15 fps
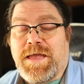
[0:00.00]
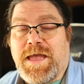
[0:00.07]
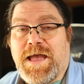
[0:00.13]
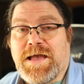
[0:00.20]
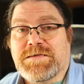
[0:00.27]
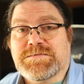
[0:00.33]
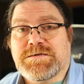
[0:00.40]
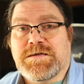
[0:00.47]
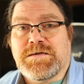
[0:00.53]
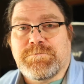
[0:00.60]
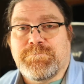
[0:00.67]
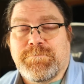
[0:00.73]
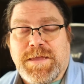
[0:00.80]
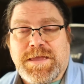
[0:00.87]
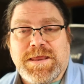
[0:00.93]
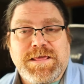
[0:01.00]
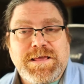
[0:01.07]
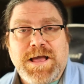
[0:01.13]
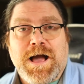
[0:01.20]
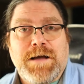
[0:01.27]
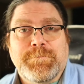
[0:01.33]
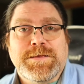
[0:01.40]
ask it, make any
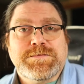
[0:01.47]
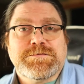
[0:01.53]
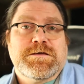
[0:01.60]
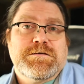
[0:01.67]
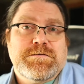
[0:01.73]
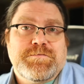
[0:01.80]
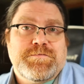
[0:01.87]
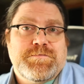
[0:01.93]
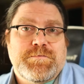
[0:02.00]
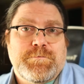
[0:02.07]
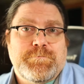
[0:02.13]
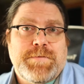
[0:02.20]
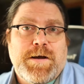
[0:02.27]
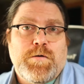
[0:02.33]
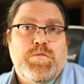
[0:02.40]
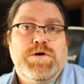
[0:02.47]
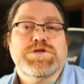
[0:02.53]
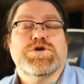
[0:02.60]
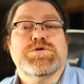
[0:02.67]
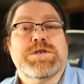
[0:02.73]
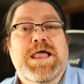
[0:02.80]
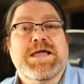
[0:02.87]
comments about what
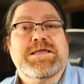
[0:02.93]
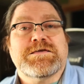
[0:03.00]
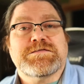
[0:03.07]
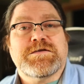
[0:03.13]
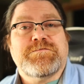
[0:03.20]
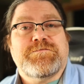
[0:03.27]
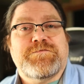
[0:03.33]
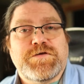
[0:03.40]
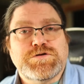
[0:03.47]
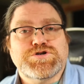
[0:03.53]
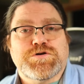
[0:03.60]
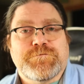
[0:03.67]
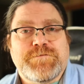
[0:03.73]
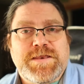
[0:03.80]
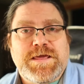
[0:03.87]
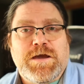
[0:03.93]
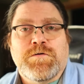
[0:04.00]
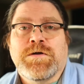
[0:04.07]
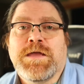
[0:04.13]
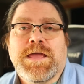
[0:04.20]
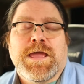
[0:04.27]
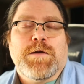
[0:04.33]
you'd like as a future video,
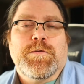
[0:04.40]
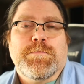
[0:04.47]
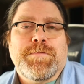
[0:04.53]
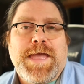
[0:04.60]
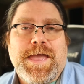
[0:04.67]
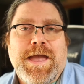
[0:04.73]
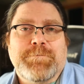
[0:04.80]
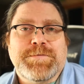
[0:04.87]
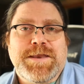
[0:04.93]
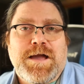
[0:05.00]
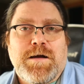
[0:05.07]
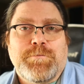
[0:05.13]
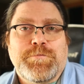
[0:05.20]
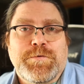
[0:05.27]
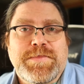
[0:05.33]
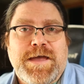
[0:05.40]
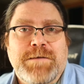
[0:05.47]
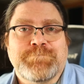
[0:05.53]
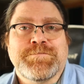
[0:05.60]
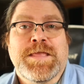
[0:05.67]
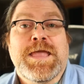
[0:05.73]
and we'd be happy to help with that.